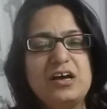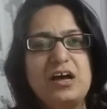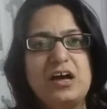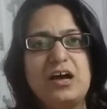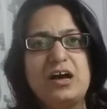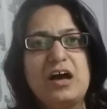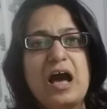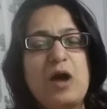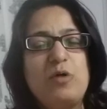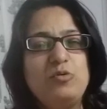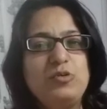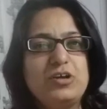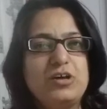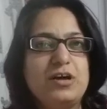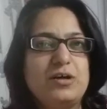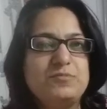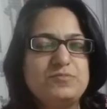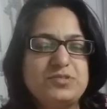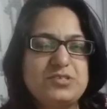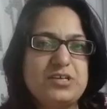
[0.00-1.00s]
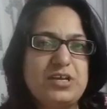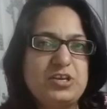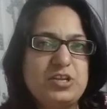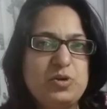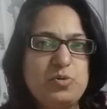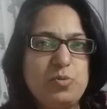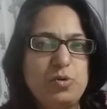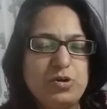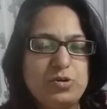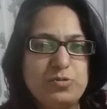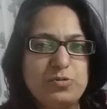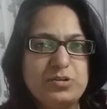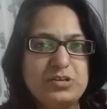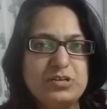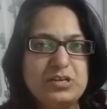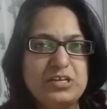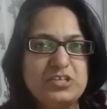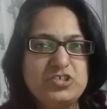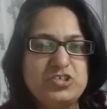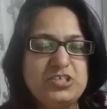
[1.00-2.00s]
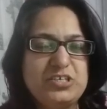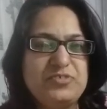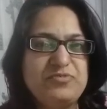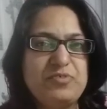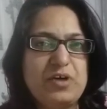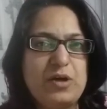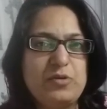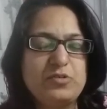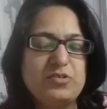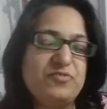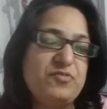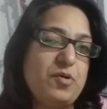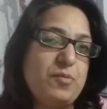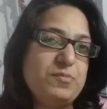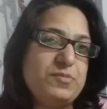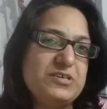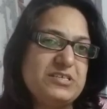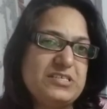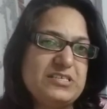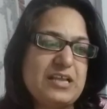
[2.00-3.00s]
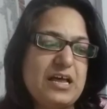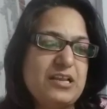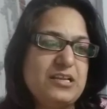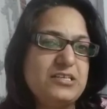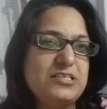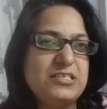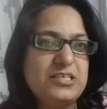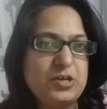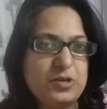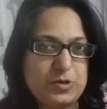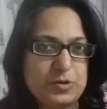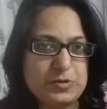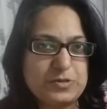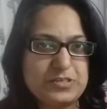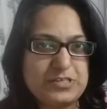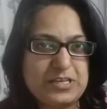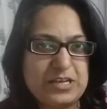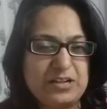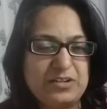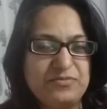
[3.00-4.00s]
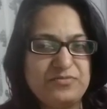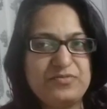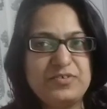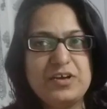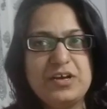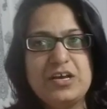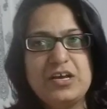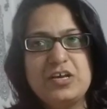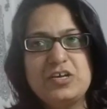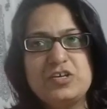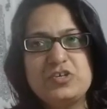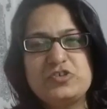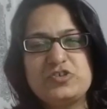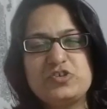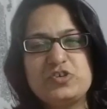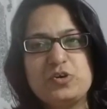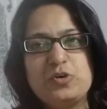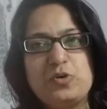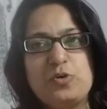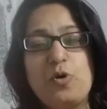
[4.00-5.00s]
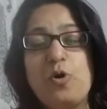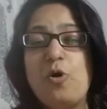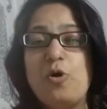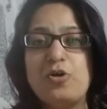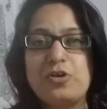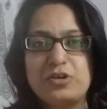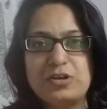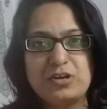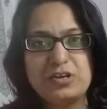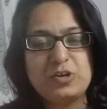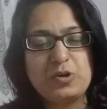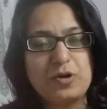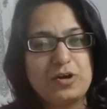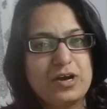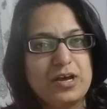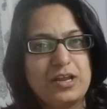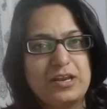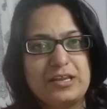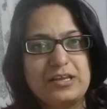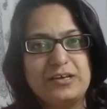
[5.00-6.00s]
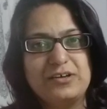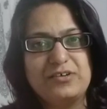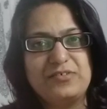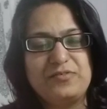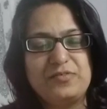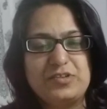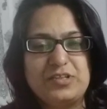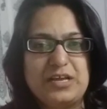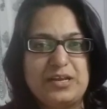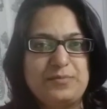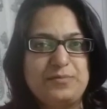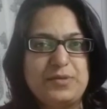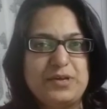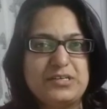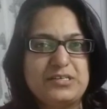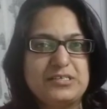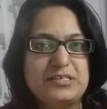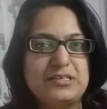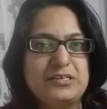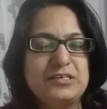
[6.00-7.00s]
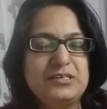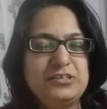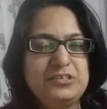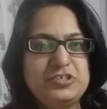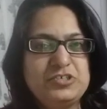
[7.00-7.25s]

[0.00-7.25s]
outcomes that you want to achieve out of your personality and yourself. So, or your career for that matter.